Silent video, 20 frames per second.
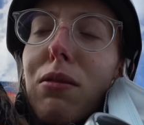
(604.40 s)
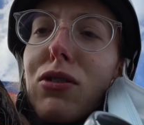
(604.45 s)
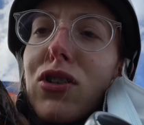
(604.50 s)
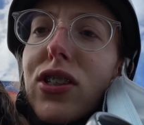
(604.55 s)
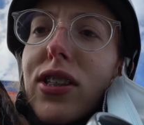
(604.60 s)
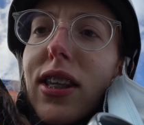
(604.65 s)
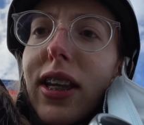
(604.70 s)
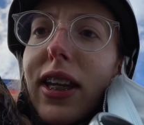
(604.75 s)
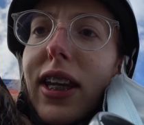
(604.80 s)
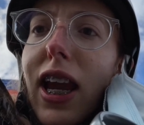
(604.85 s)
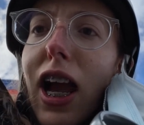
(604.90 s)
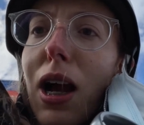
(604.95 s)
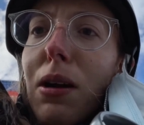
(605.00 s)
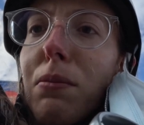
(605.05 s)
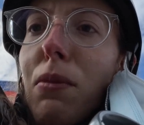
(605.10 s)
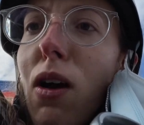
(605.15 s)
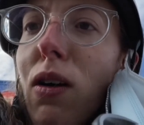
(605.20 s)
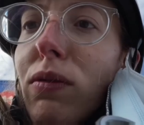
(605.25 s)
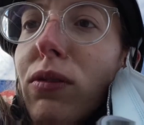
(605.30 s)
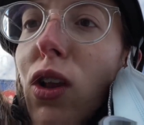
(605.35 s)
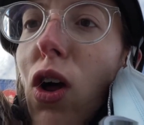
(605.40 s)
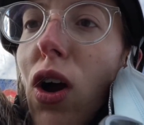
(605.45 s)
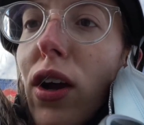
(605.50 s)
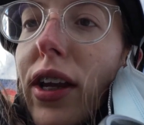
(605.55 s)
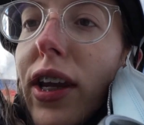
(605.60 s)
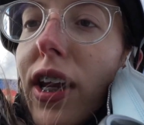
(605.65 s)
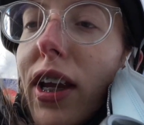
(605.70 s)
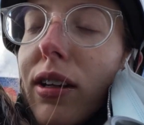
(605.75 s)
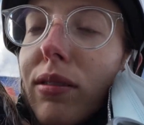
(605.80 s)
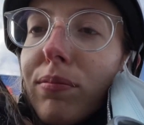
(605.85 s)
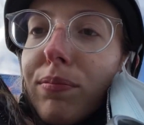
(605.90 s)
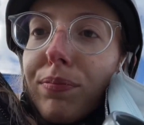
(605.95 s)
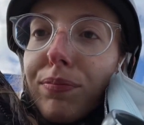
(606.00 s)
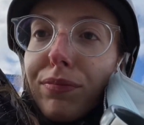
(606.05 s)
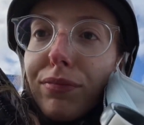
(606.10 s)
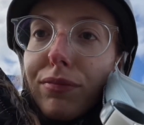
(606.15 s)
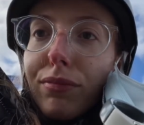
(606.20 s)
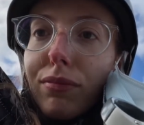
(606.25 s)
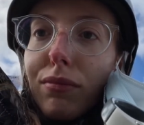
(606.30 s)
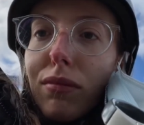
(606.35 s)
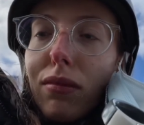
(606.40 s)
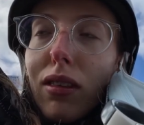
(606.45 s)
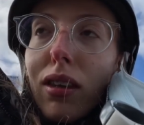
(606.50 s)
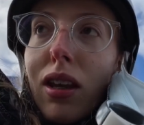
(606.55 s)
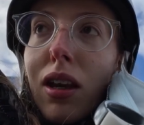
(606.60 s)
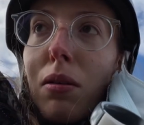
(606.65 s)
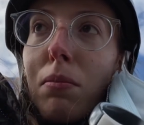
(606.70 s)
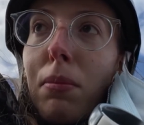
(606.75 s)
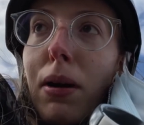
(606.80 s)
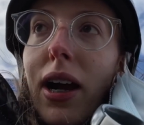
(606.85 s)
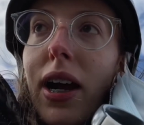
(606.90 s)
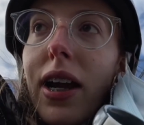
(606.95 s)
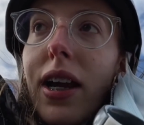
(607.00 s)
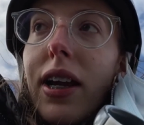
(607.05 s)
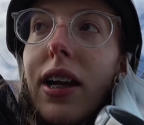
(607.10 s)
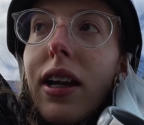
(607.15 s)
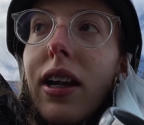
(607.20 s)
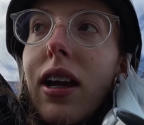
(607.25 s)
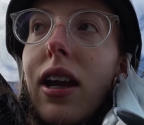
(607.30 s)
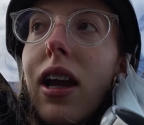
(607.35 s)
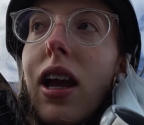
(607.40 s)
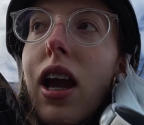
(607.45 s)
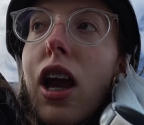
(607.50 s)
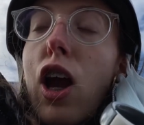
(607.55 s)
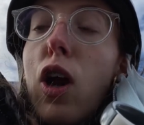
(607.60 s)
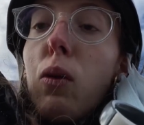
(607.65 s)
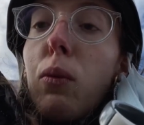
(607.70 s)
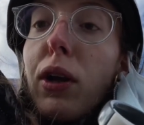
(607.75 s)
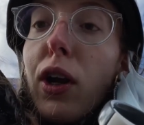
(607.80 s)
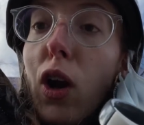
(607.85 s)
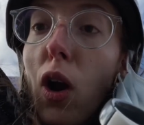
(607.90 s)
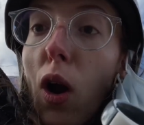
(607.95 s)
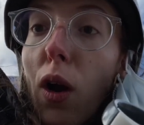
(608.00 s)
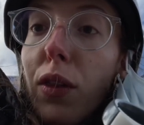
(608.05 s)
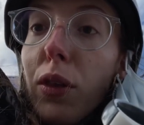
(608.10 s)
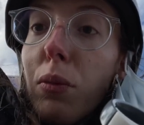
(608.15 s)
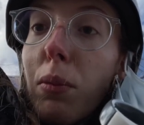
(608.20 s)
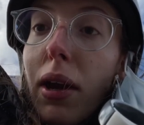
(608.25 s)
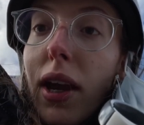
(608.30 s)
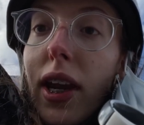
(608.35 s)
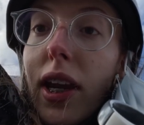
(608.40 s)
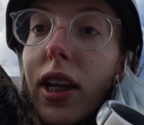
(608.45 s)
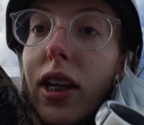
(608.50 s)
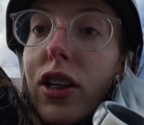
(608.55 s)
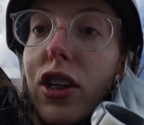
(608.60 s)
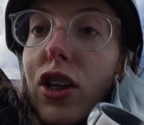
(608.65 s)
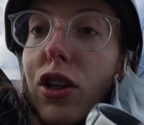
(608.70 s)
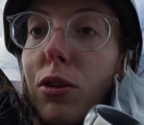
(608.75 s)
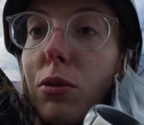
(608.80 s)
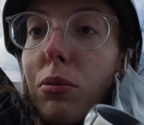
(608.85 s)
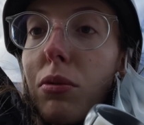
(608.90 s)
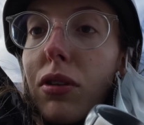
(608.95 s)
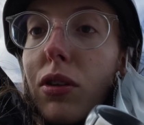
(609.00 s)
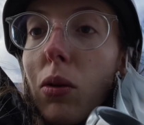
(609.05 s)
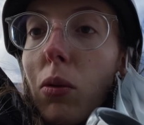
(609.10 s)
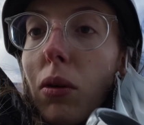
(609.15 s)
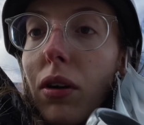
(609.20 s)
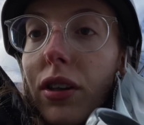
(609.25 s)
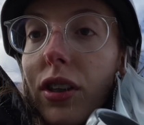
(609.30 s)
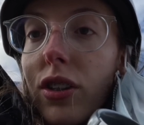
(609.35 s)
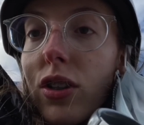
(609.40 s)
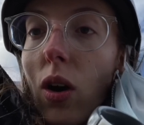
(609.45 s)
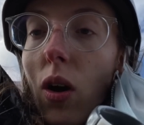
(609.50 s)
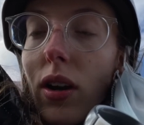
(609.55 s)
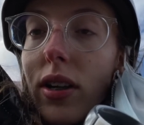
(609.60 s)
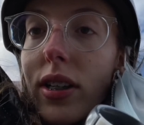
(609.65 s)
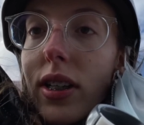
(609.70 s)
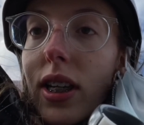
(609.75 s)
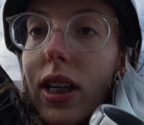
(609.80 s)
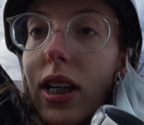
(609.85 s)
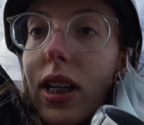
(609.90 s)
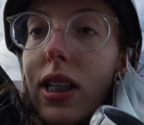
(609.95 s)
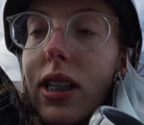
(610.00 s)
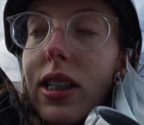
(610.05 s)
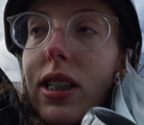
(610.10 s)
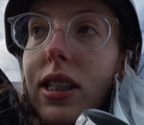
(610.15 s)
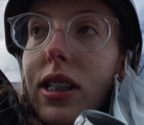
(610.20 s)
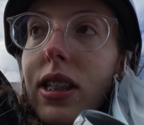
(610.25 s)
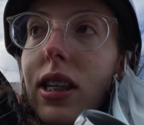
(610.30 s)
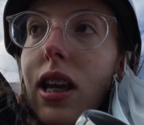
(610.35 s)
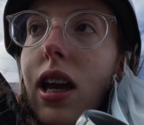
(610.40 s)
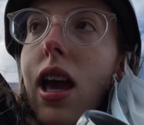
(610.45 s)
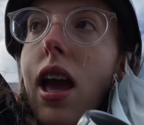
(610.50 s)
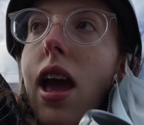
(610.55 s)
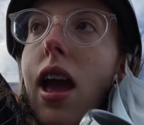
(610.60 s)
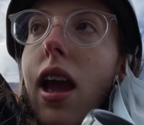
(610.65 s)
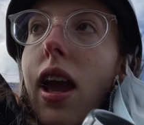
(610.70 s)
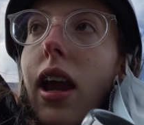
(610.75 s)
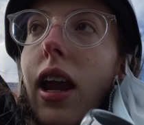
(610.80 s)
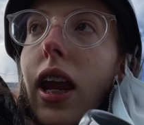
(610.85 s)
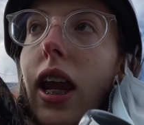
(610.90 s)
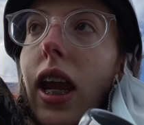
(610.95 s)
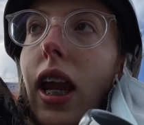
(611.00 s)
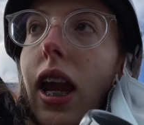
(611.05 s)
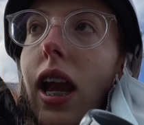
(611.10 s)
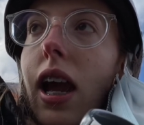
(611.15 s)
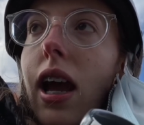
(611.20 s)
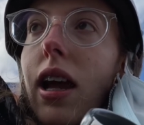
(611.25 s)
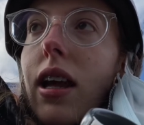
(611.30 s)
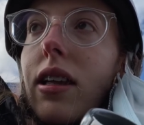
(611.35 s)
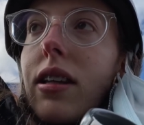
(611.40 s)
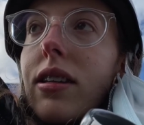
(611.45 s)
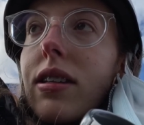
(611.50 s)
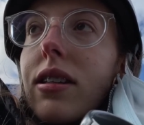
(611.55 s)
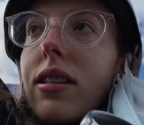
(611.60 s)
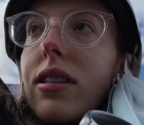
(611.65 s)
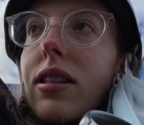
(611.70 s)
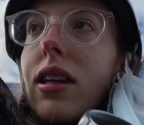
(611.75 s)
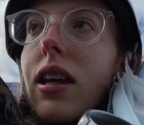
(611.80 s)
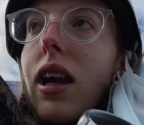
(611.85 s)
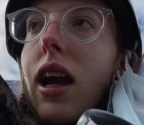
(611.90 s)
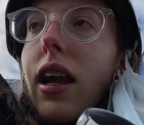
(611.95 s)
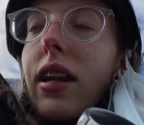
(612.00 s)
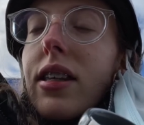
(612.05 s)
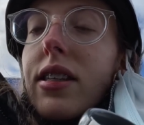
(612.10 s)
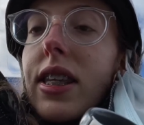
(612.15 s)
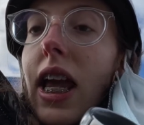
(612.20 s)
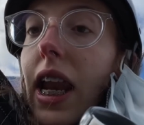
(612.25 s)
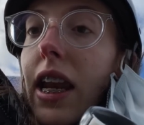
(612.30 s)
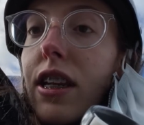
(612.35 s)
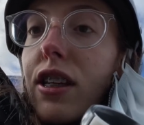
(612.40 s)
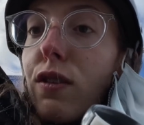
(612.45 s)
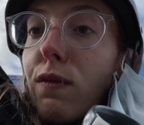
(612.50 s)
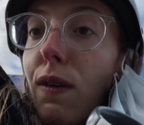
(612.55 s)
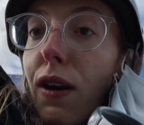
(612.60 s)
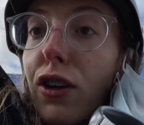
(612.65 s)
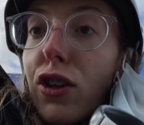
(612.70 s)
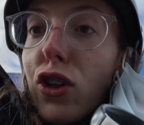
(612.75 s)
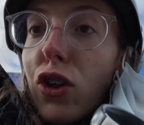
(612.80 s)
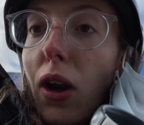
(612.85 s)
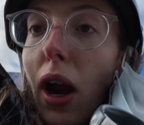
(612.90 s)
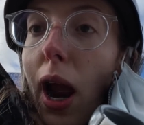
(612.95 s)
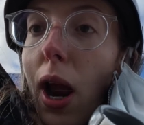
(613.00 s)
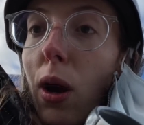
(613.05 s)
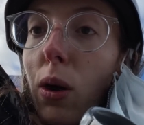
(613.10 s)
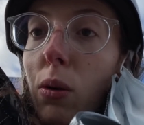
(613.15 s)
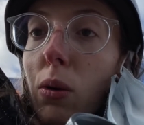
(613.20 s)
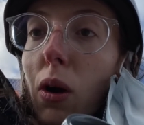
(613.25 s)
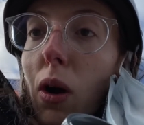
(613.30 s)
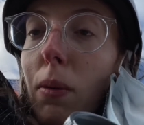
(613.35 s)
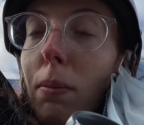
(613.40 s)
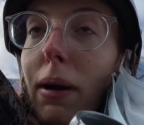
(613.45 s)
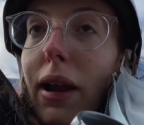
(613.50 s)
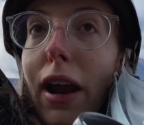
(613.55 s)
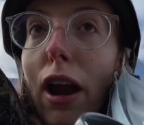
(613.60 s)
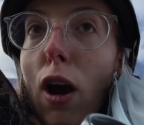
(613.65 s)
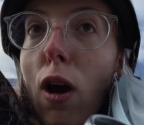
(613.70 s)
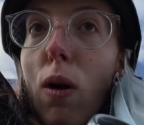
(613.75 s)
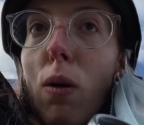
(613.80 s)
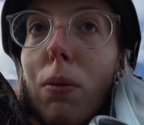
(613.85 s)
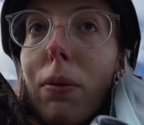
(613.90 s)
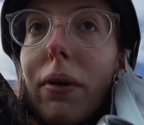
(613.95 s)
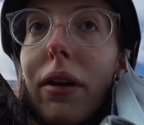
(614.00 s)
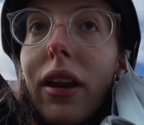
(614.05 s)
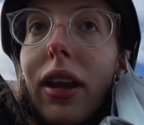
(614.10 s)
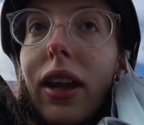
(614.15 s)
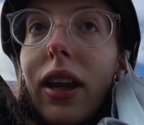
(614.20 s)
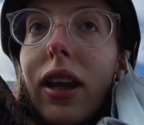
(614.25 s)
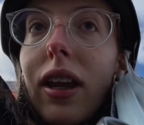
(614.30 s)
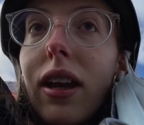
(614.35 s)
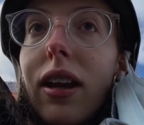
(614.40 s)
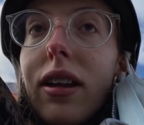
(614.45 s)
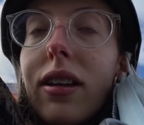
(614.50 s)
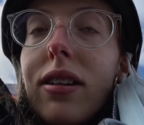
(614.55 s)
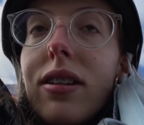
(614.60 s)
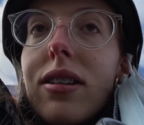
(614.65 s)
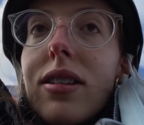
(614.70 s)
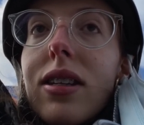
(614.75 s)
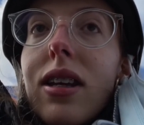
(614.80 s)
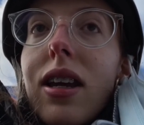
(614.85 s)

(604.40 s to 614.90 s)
was just like, yeah, I'm not vlogging. But we are on the way to the orthodontist, and I decided to venture out on my own and,